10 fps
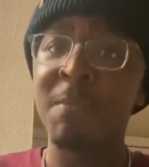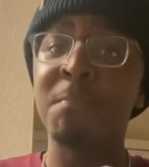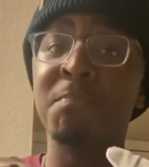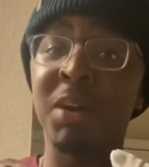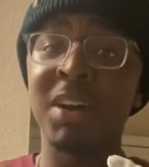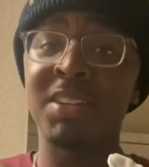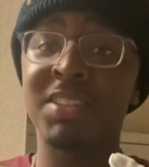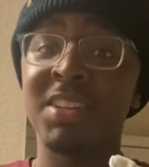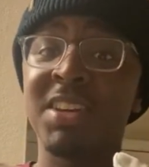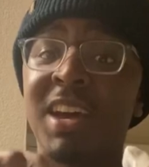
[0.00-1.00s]

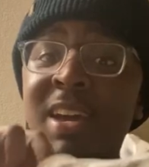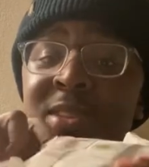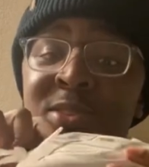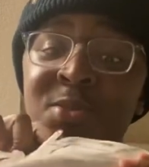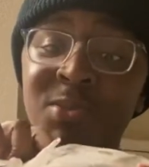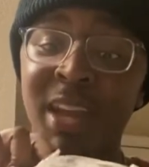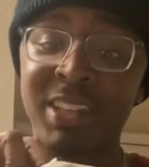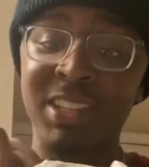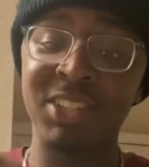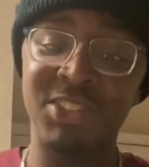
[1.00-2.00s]
But I do
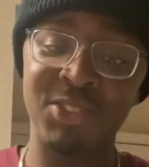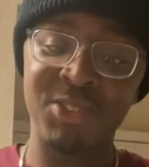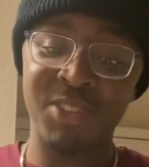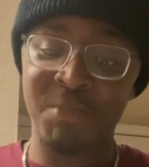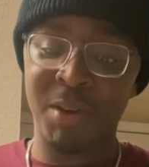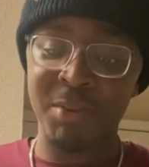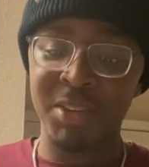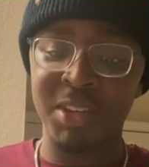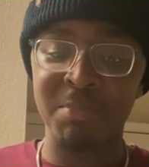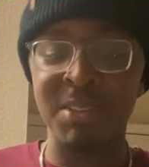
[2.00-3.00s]
like these shoes. I'm probably
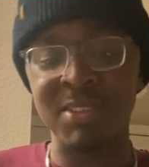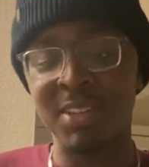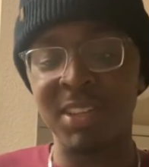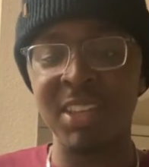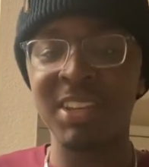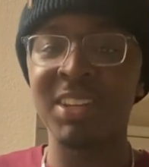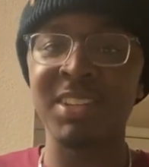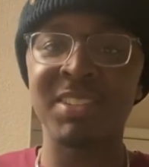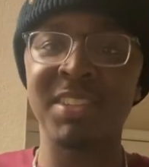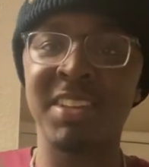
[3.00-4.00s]
gonna keep these clean
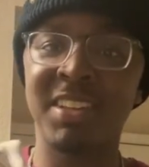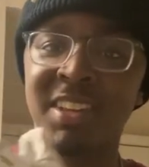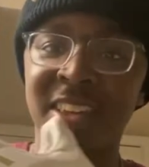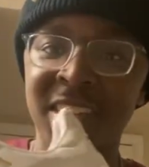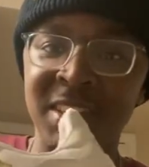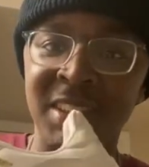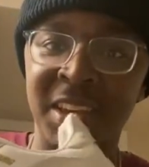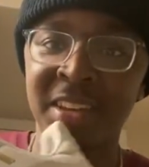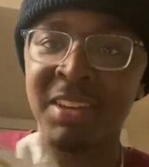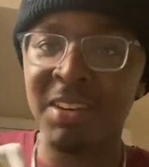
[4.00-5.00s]
because they're like clean,
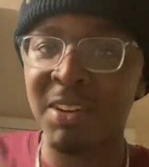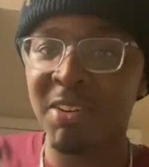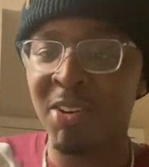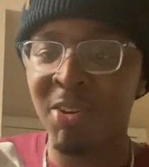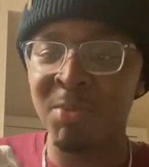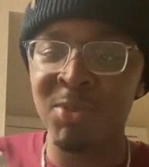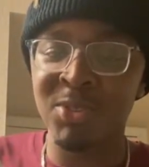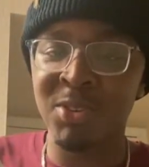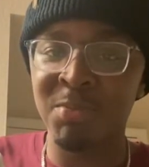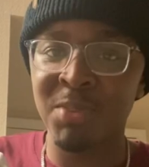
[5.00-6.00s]
like
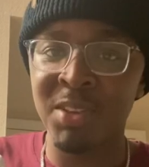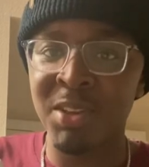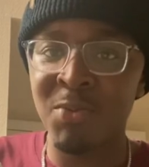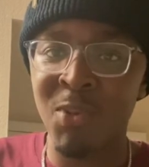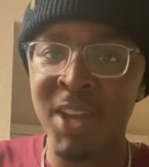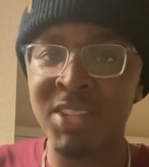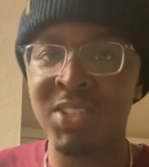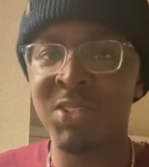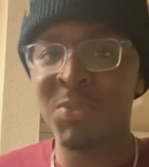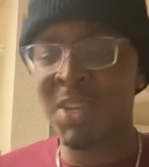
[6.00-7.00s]
almost completely white
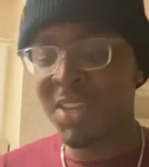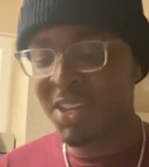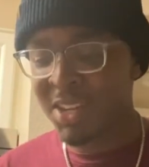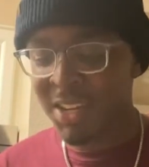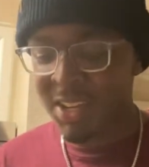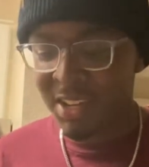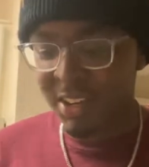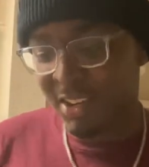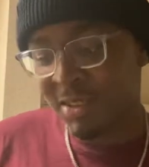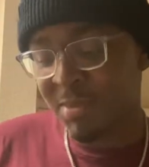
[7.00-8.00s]
suede.
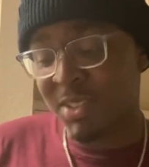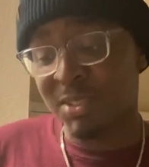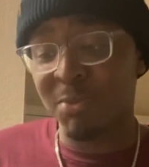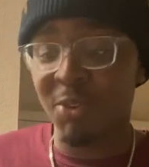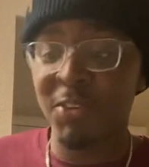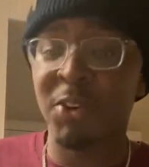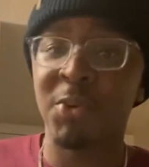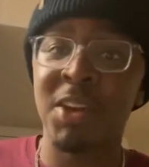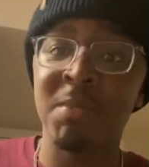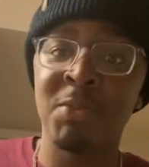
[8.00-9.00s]
It's more of a
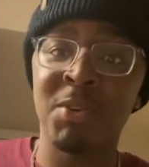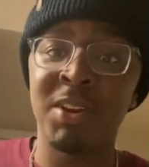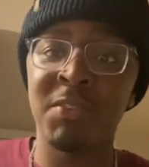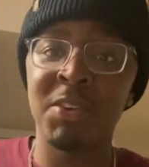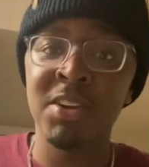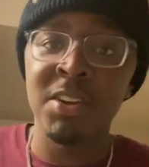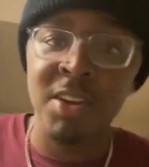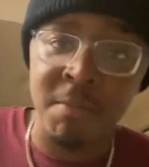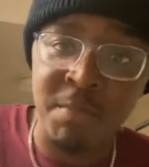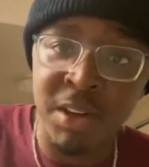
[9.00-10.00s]
cream or whatever.
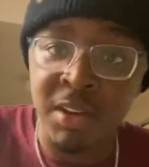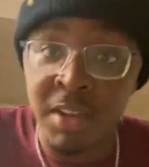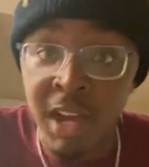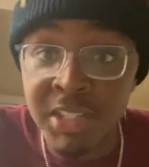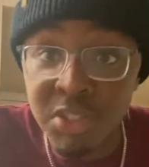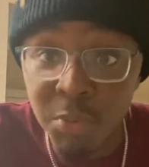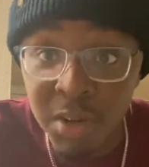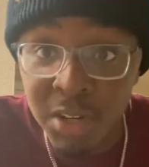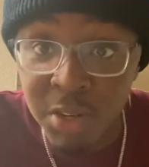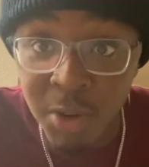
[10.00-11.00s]
But I still
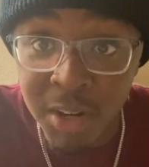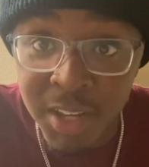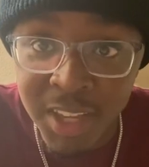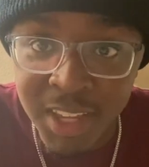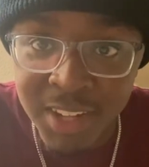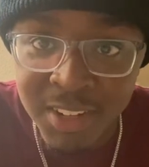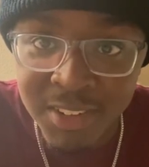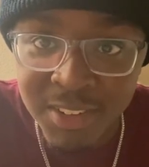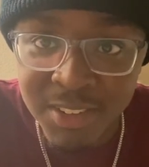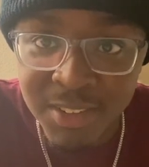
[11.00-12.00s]
wanted to go on ahead.
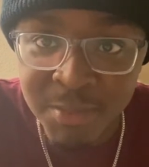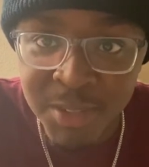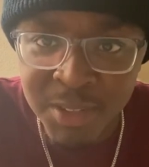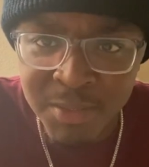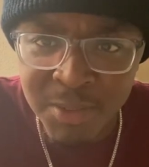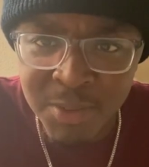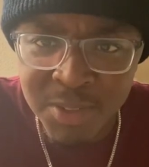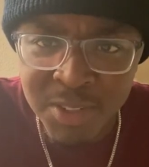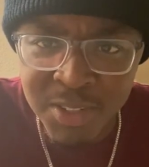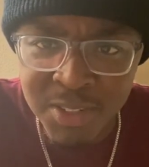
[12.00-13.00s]
Let me
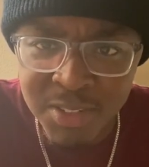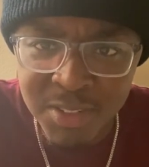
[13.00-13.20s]
focus it.